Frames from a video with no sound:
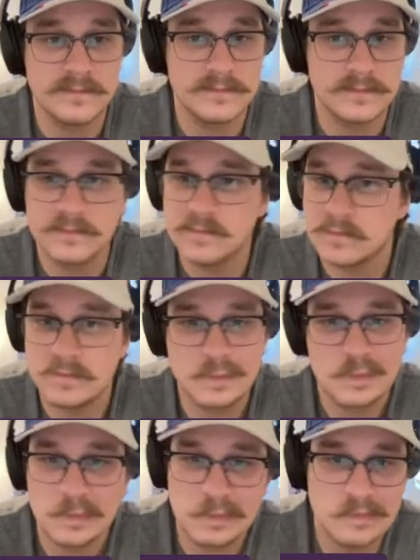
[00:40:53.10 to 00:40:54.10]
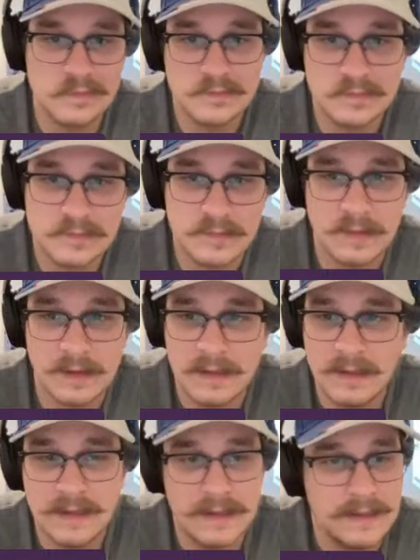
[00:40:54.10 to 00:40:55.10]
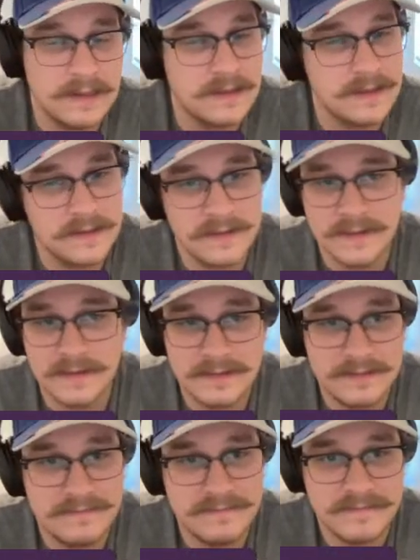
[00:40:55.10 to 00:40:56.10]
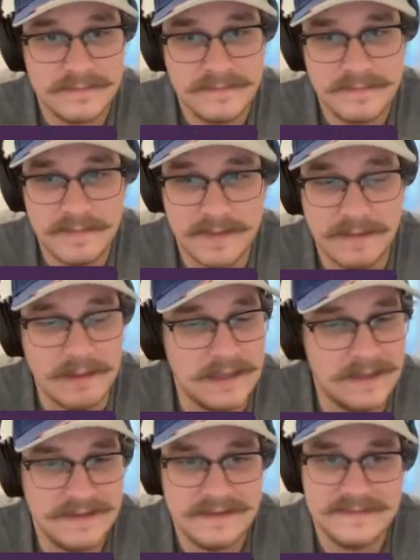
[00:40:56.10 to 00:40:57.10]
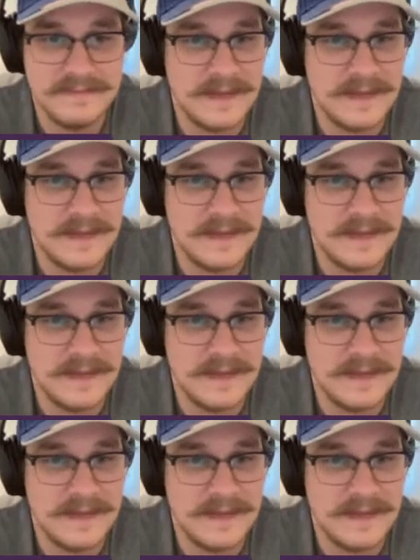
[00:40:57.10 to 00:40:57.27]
Yeah, really, really good, really good pitchers. Did you